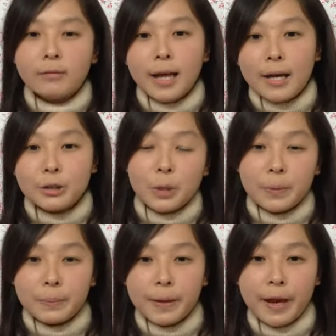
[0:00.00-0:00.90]
online
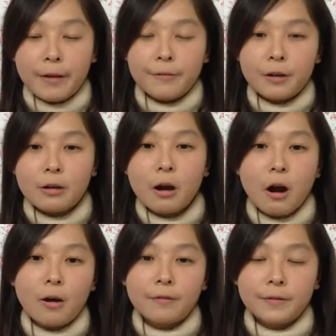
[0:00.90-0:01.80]
shopping behavior
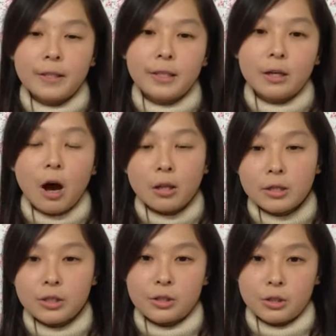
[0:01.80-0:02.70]
of the
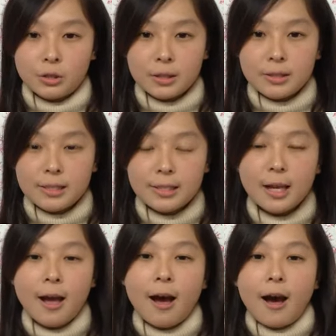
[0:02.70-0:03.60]
college
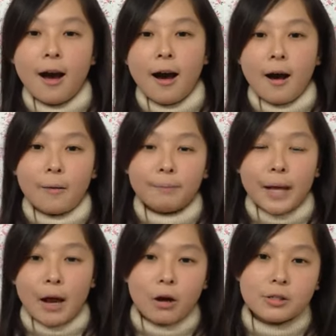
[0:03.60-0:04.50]
student.
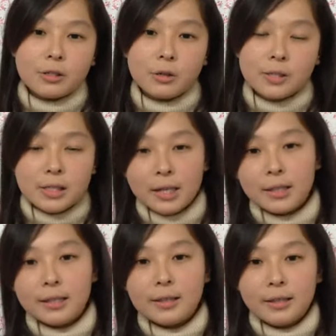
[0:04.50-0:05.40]
I also
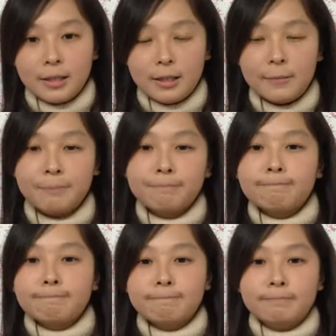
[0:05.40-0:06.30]
studied the
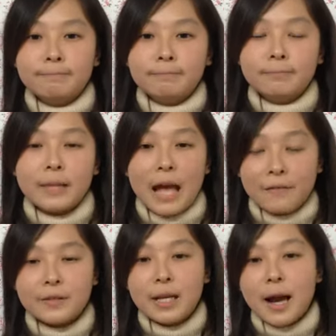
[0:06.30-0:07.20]

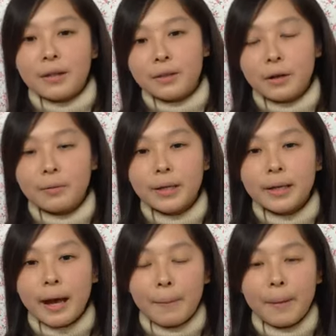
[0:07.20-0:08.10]
FDI
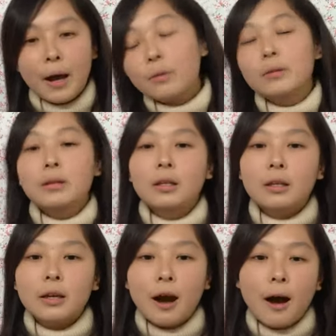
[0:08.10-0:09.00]
theory about
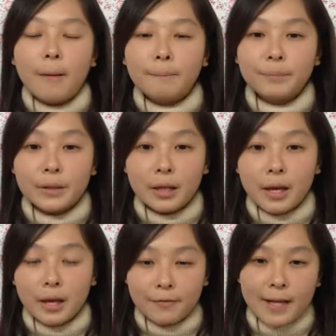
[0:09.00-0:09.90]
the
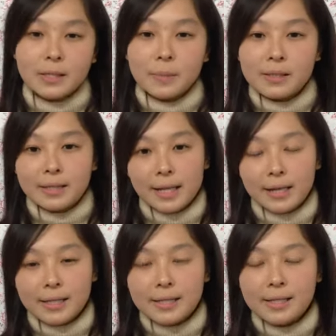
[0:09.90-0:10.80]
investment
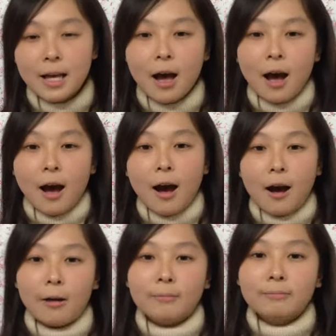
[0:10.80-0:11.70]
status
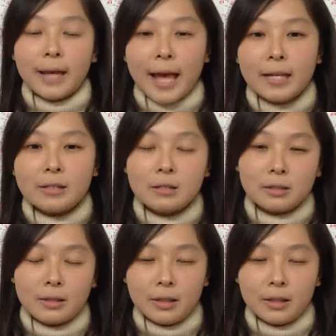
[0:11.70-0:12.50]
and